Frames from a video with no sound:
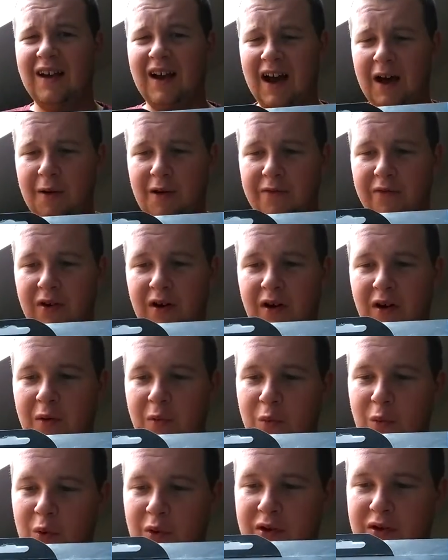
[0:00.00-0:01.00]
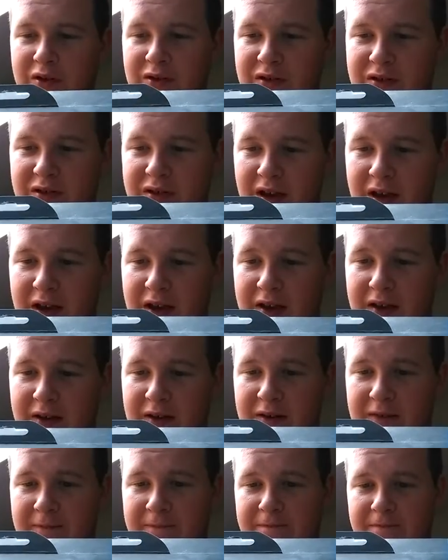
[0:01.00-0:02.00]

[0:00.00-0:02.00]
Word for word: However, I wouldn't say